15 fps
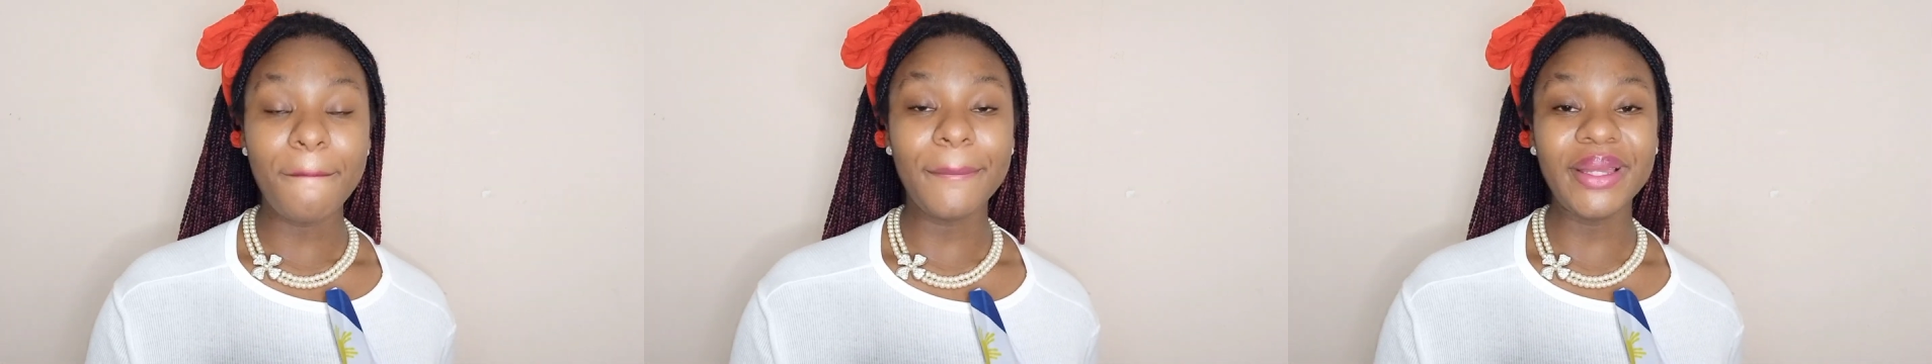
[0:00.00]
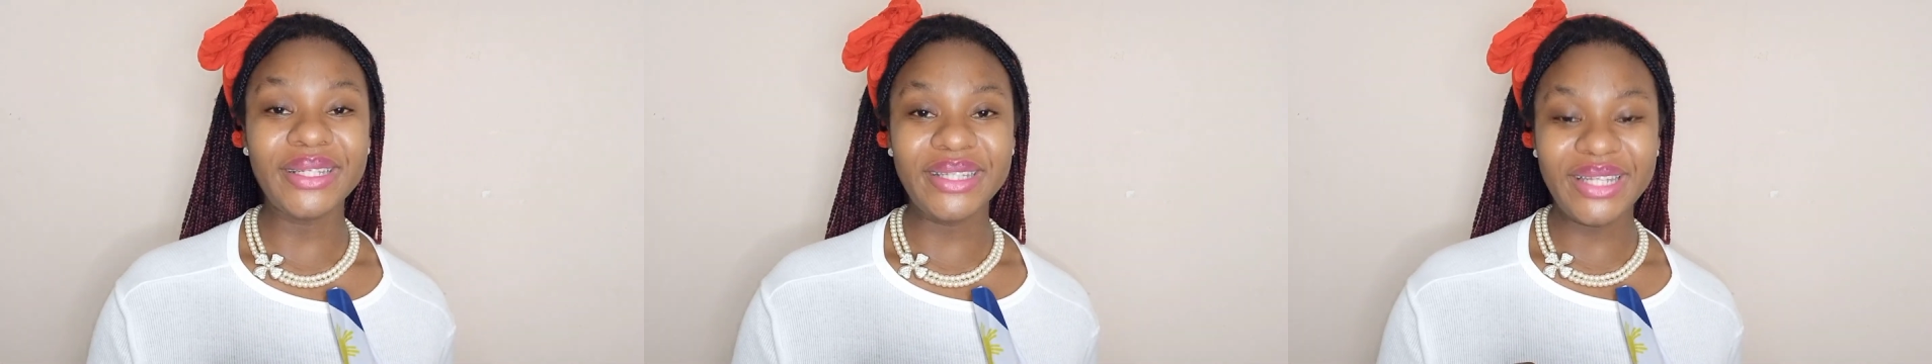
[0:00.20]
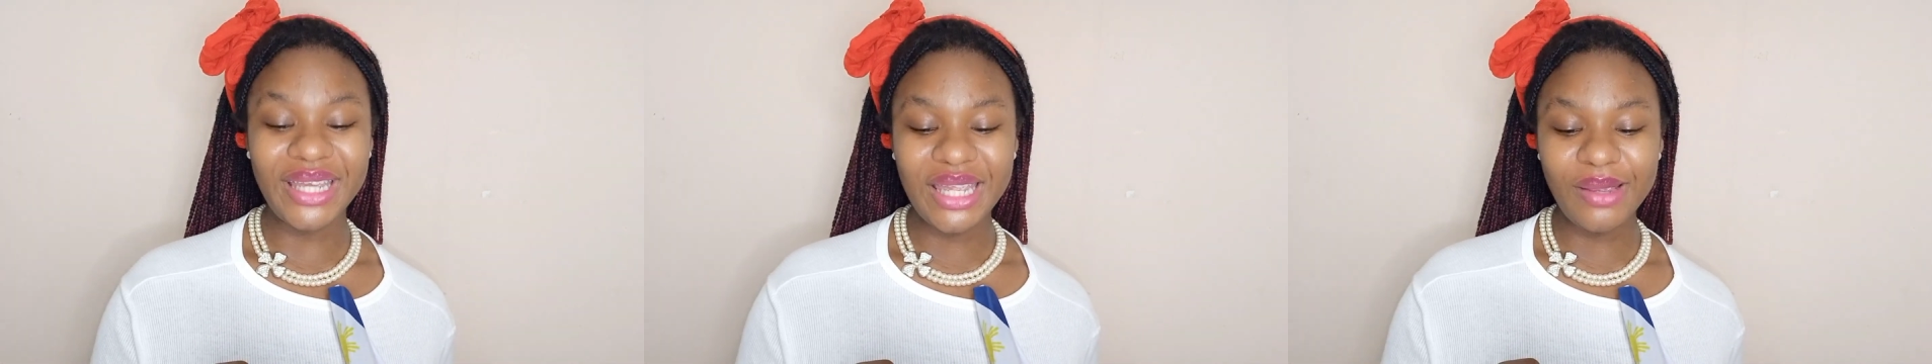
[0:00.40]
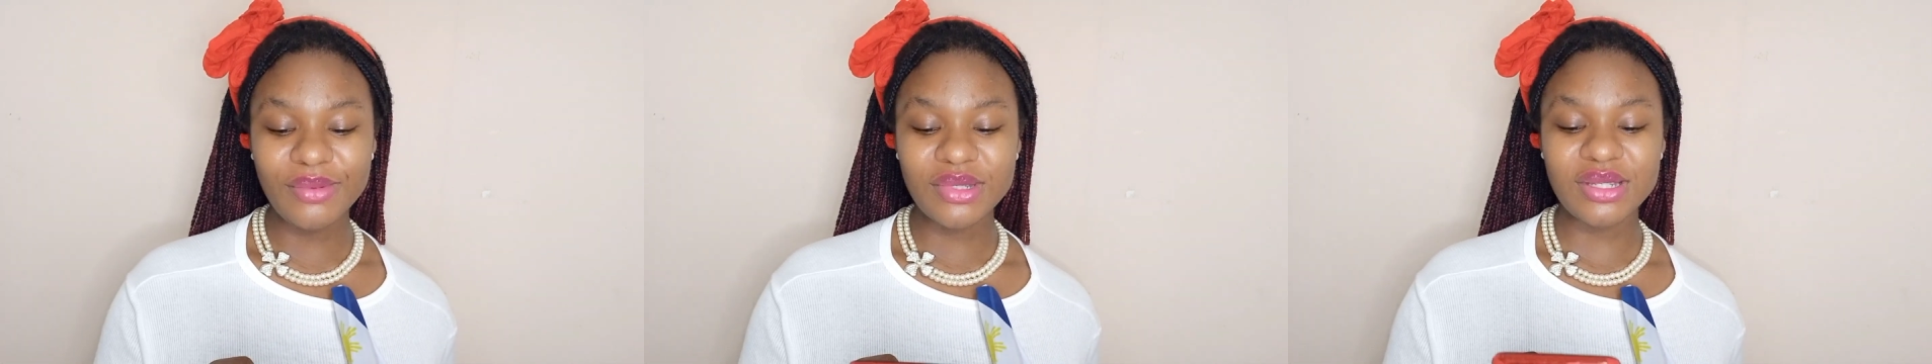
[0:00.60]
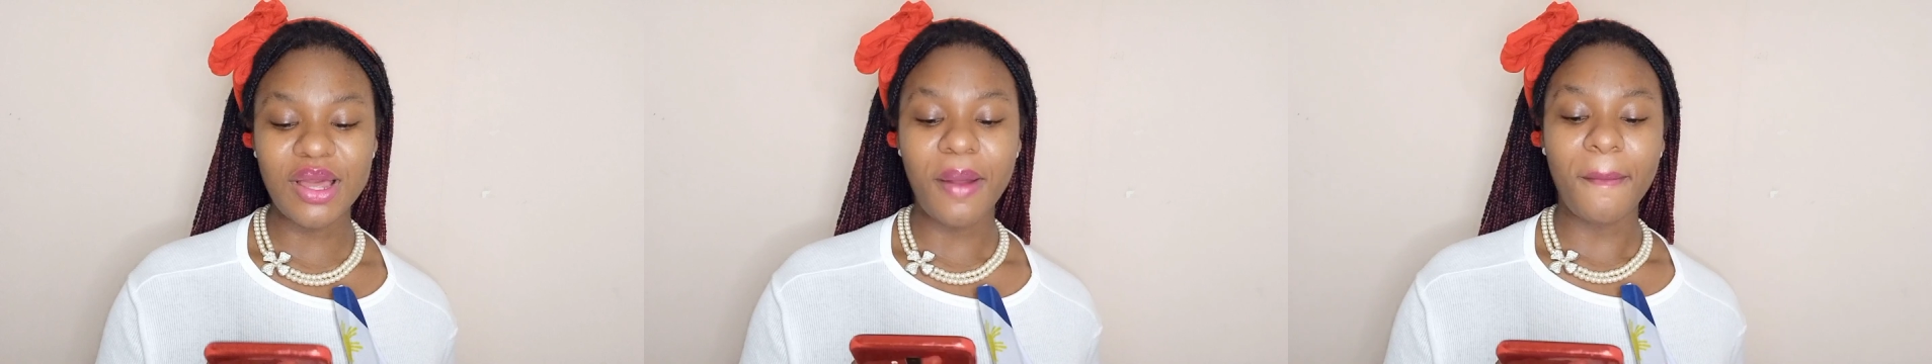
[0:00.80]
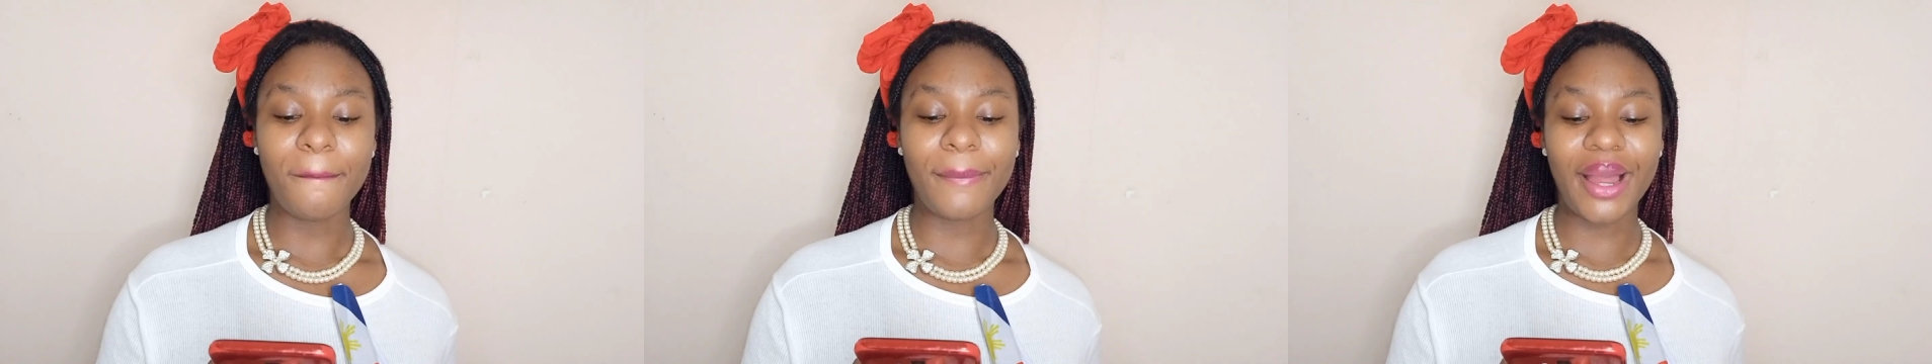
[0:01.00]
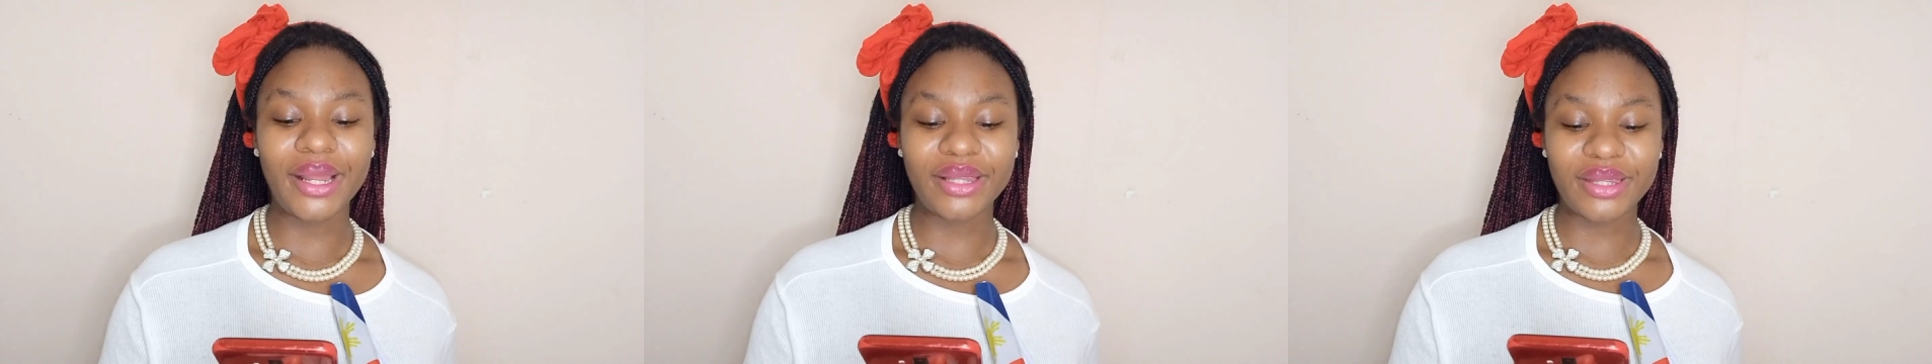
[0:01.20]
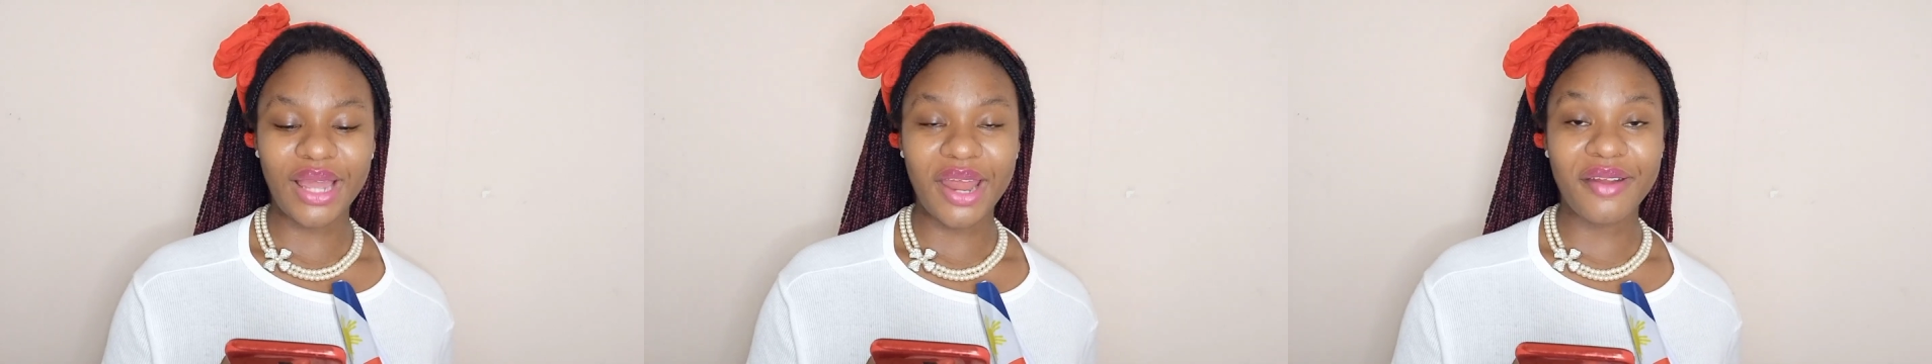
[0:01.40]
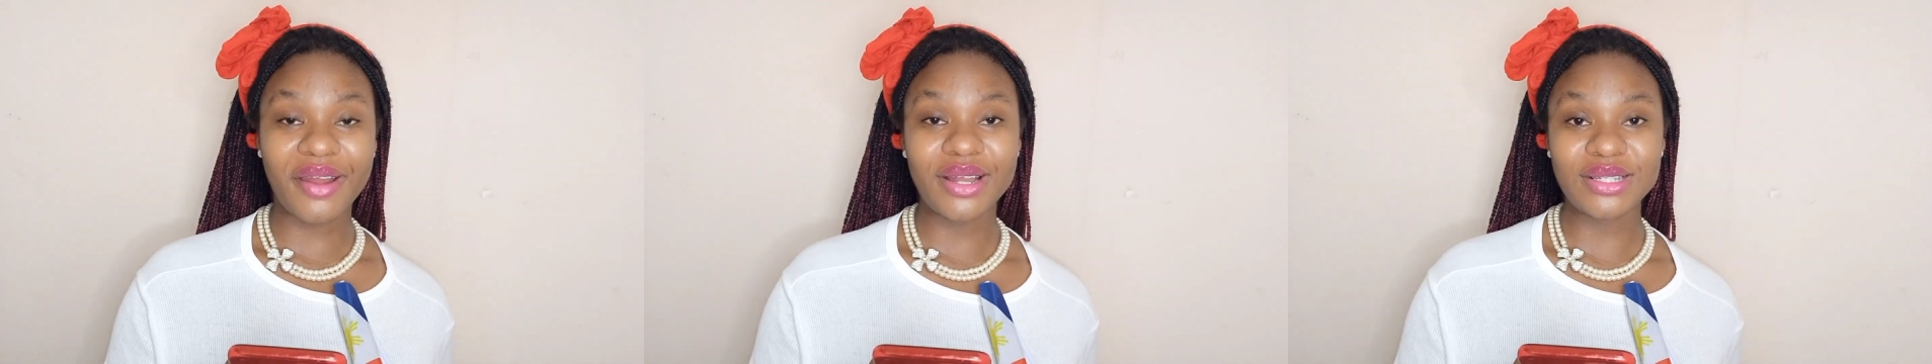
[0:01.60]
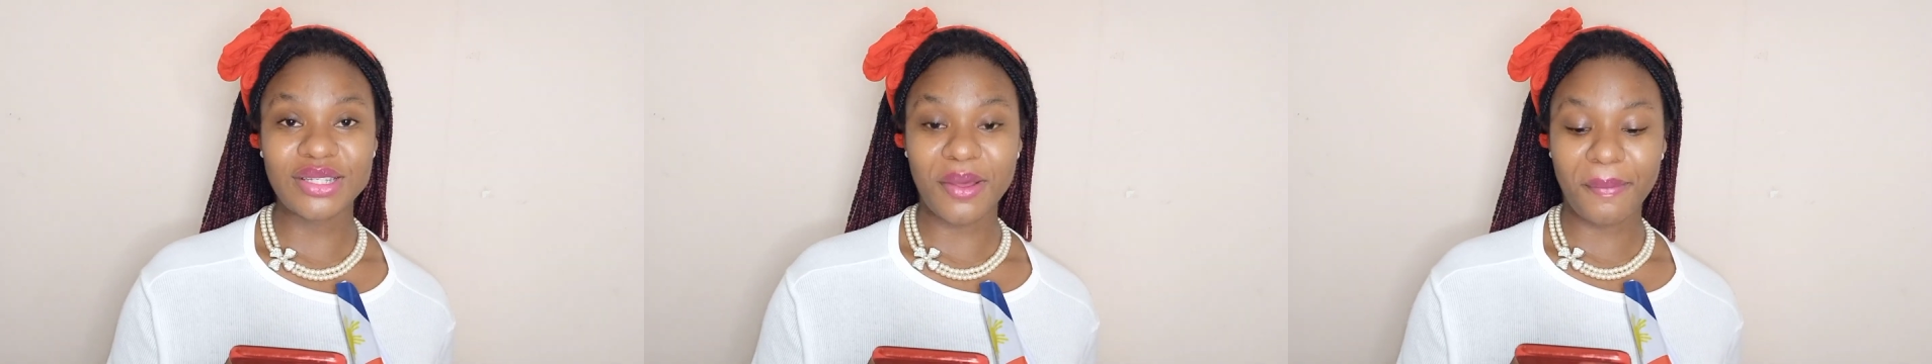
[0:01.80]
be dimmed by
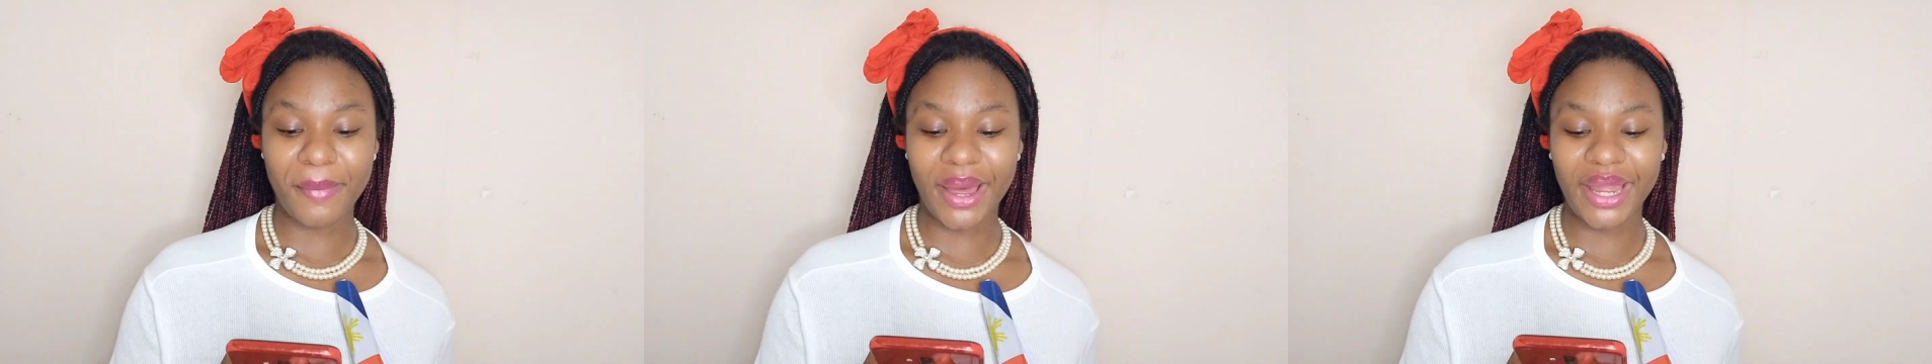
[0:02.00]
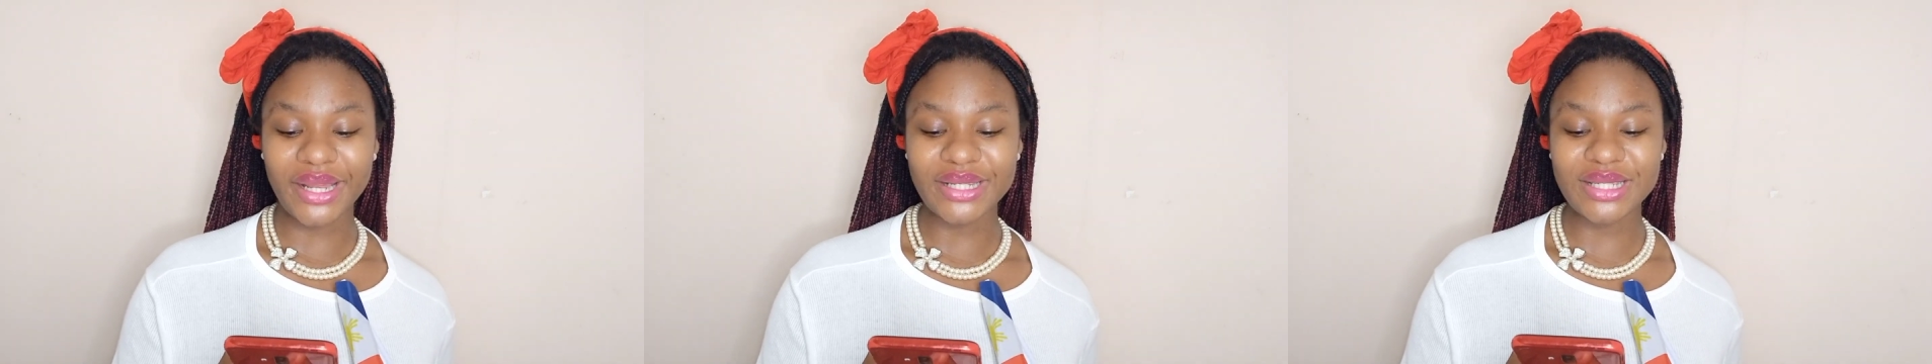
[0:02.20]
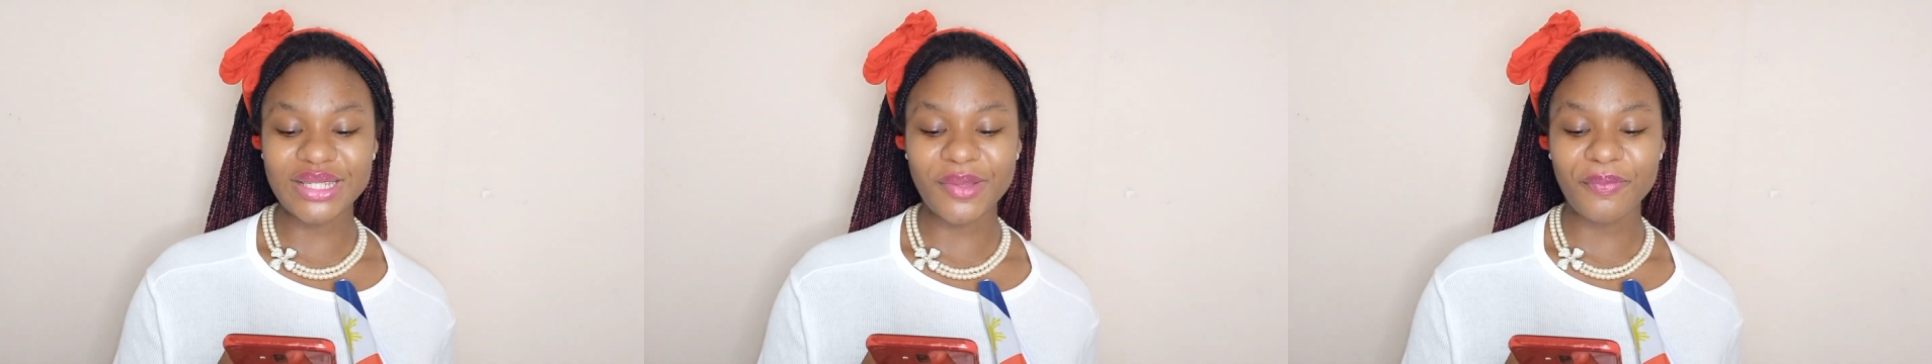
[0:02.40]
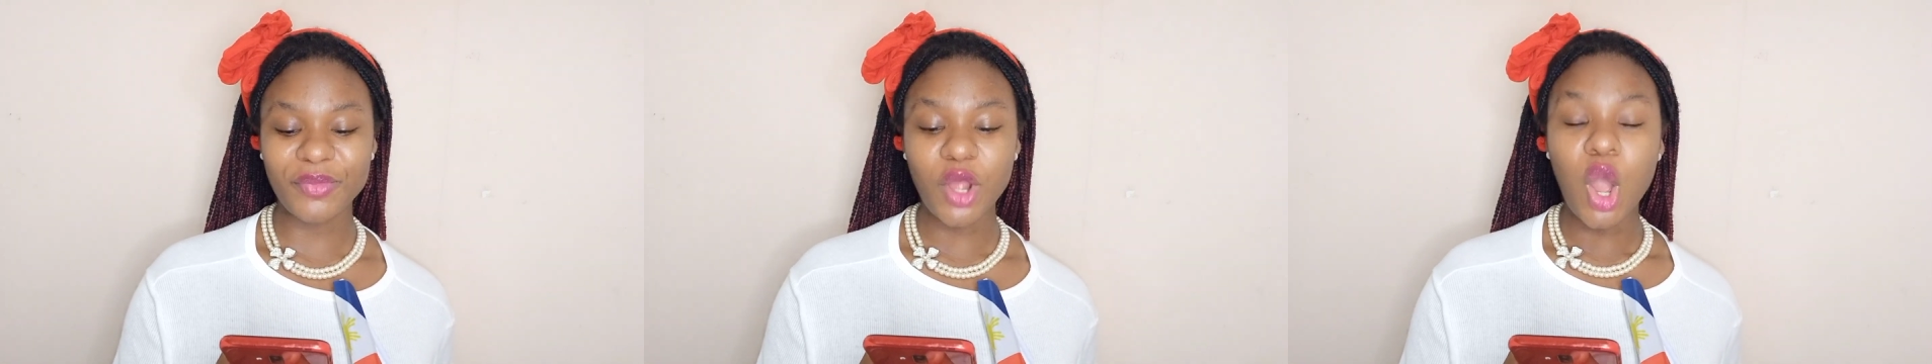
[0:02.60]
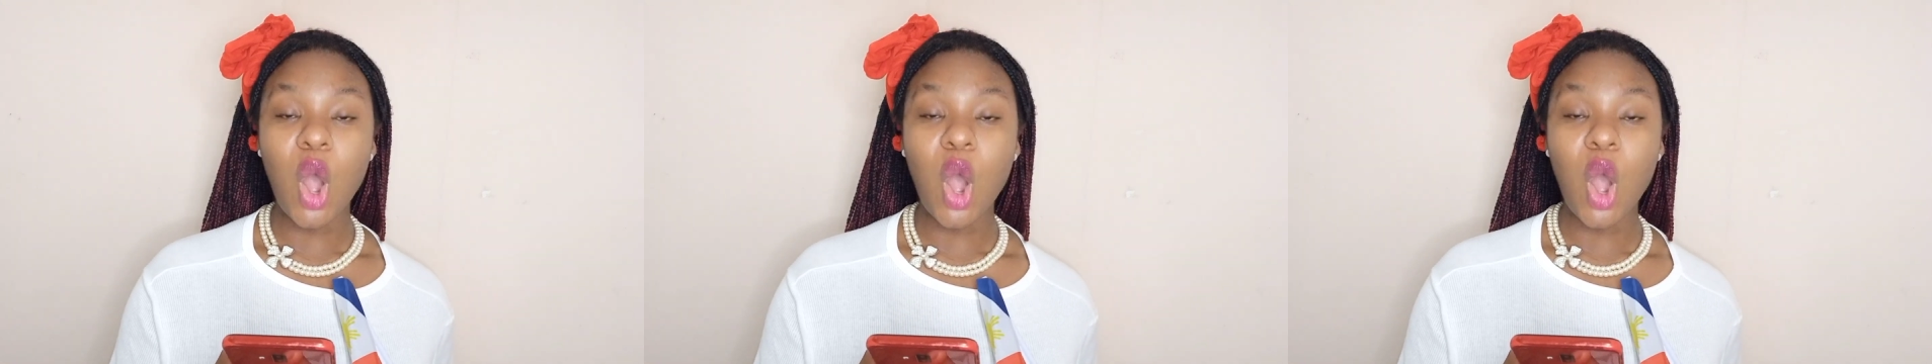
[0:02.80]
tyrant might.